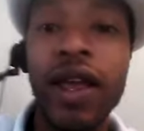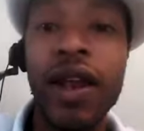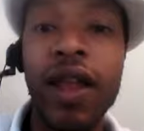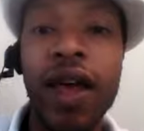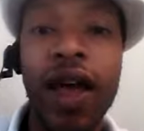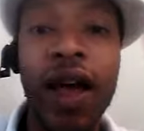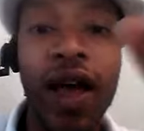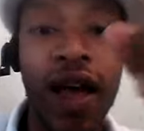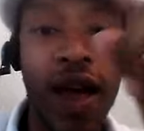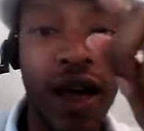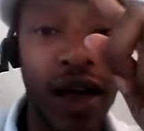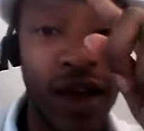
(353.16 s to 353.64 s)

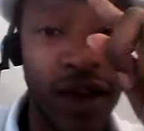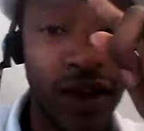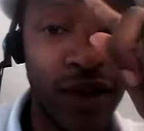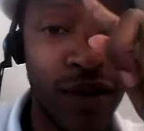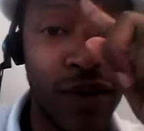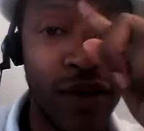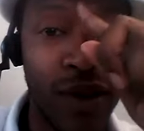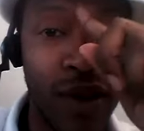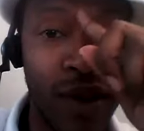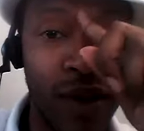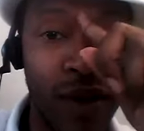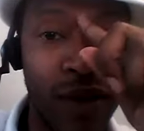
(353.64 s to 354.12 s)
eye,
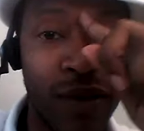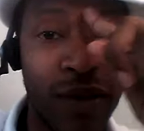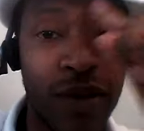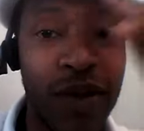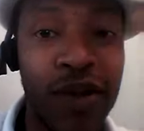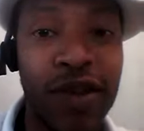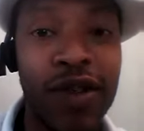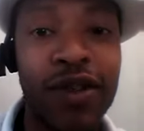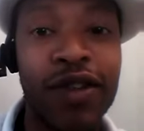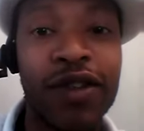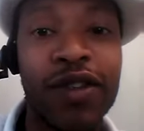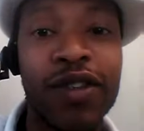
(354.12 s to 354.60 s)
you know.
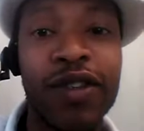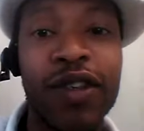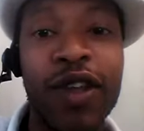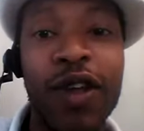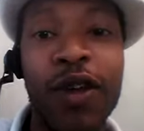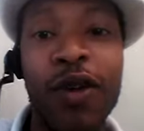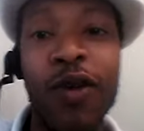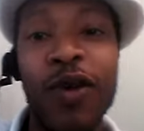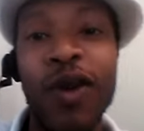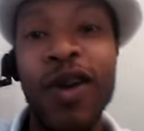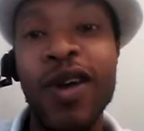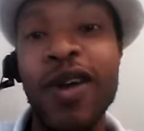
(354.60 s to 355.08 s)

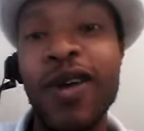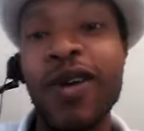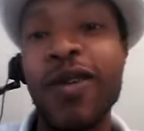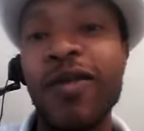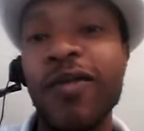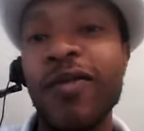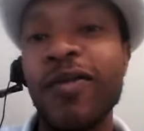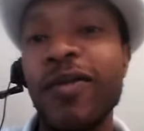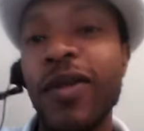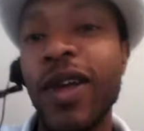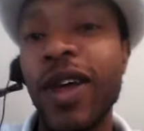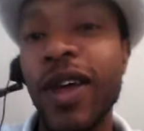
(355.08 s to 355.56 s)

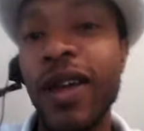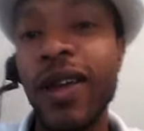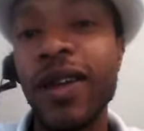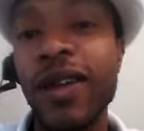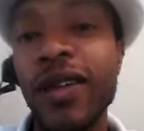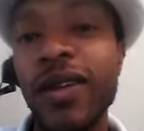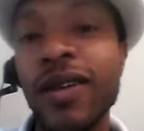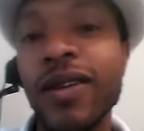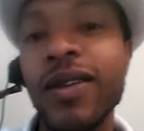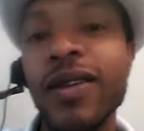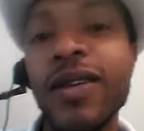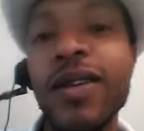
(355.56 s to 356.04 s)
So,
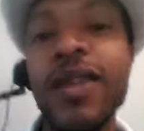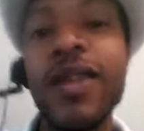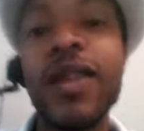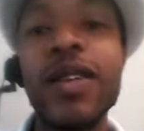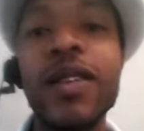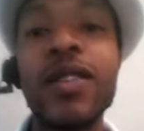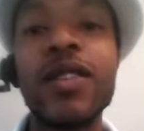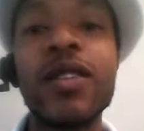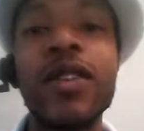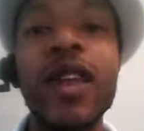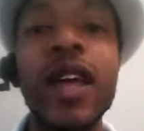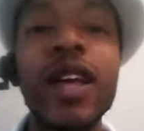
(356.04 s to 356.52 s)

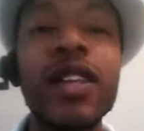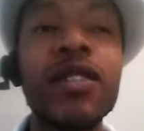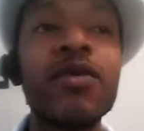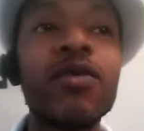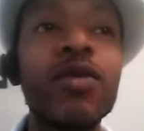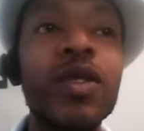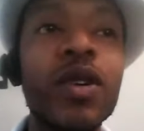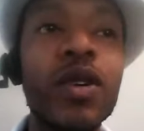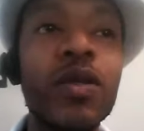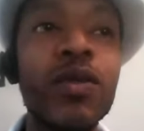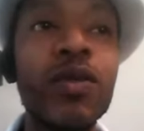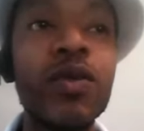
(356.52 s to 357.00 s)
so that's
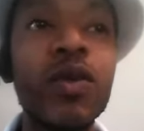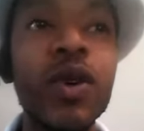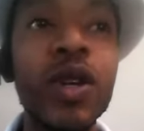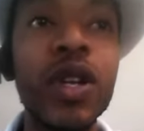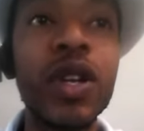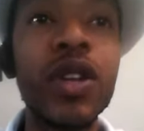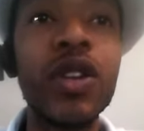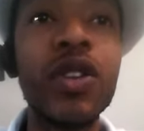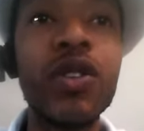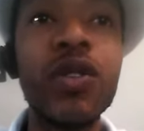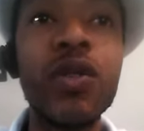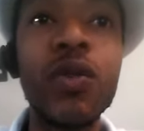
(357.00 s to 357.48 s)
what we want
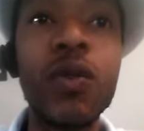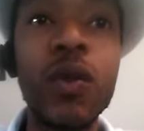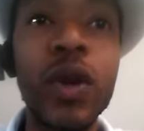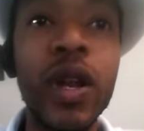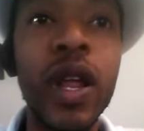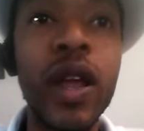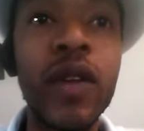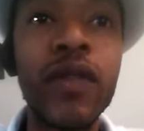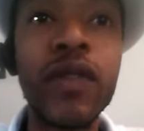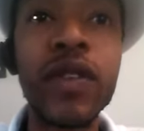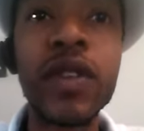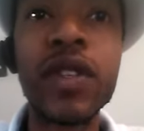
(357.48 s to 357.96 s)
to do.
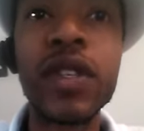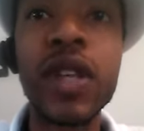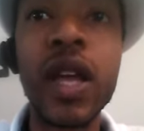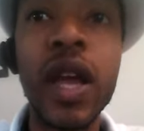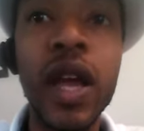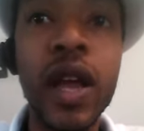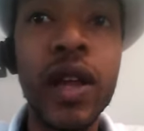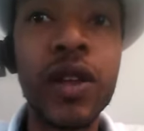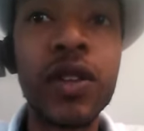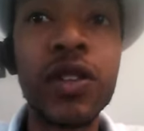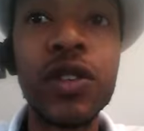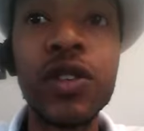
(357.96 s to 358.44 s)
Whatever
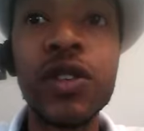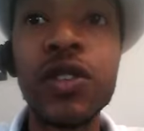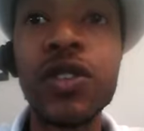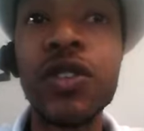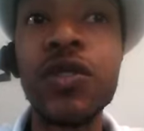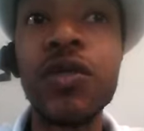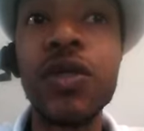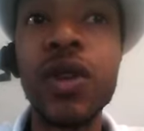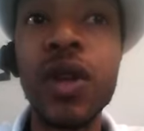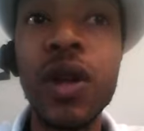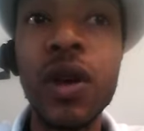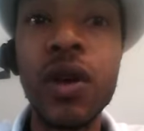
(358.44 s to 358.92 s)
sciences
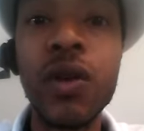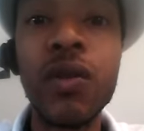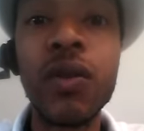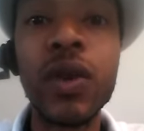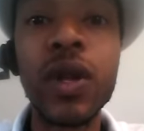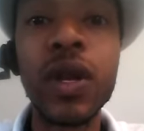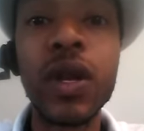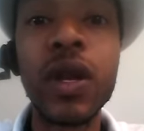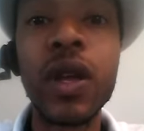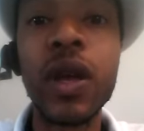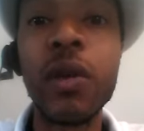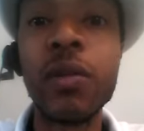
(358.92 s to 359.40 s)
you know
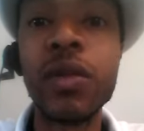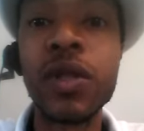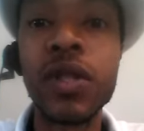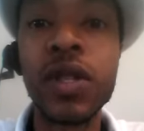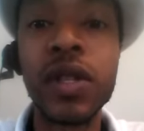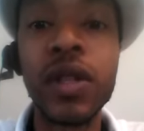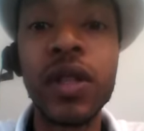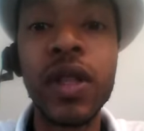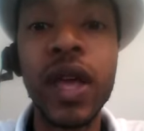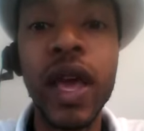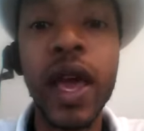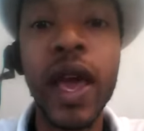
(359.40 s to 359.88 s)
when it comes
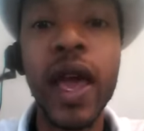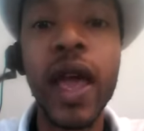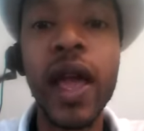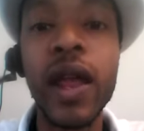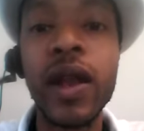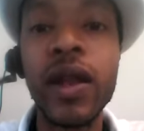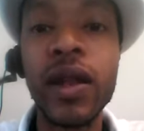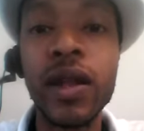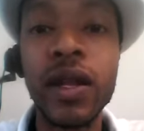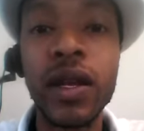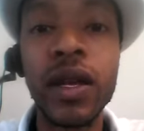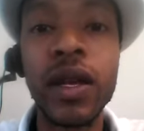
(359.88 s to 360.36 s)
to
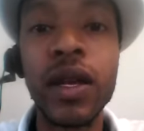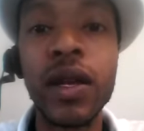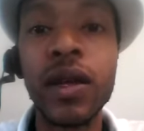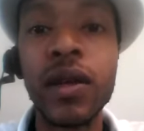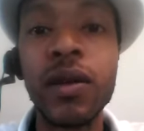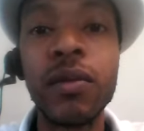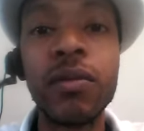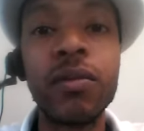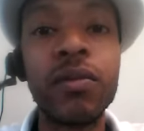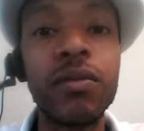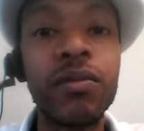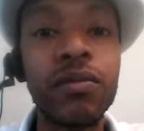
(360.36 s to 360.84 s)
that,
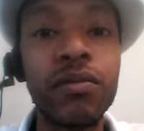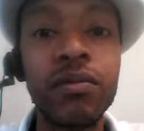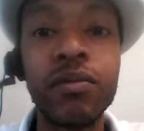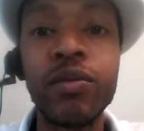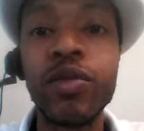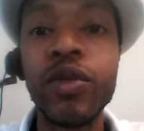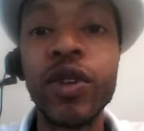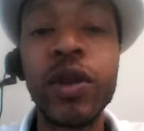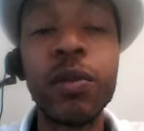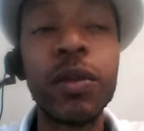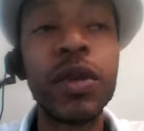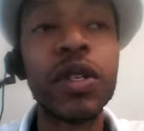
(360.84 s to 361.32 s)

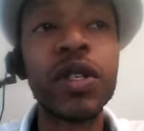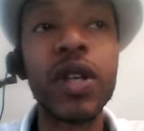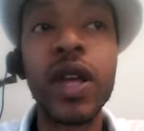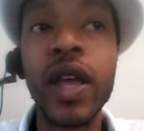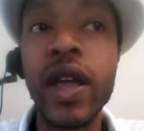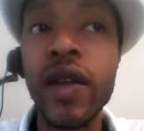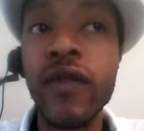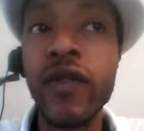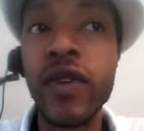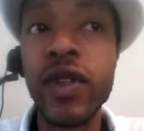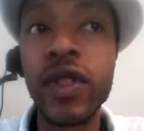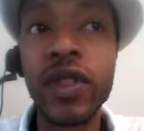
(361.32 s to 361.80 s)
pretty much
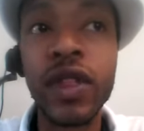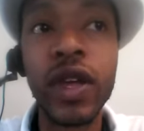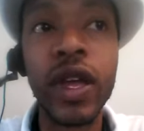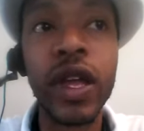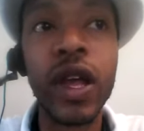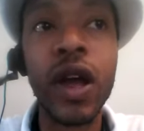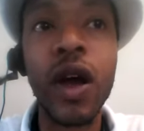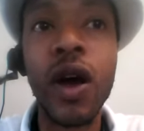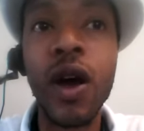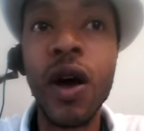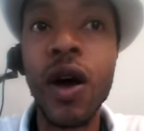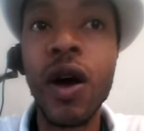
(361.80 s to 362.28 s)

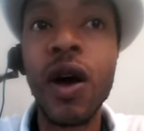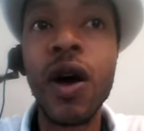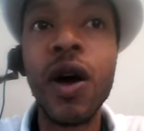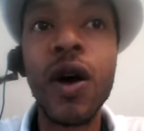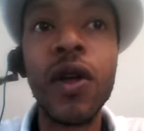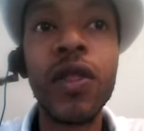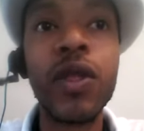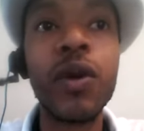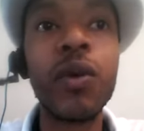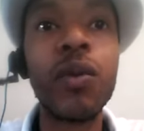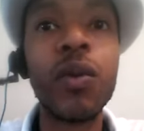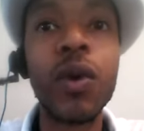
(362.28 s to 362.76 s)
everything.
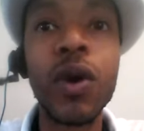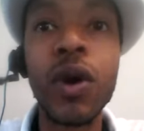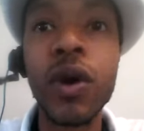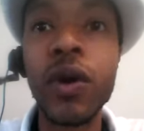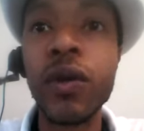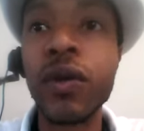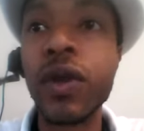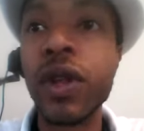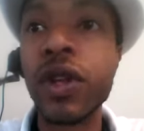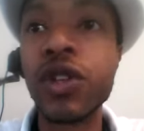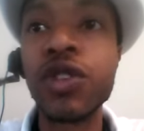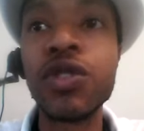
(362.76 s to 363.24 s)
All the
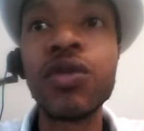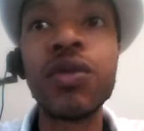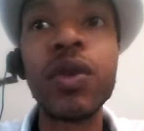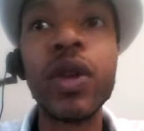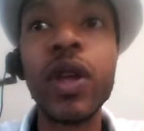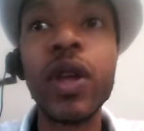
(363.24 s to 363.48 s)
work that you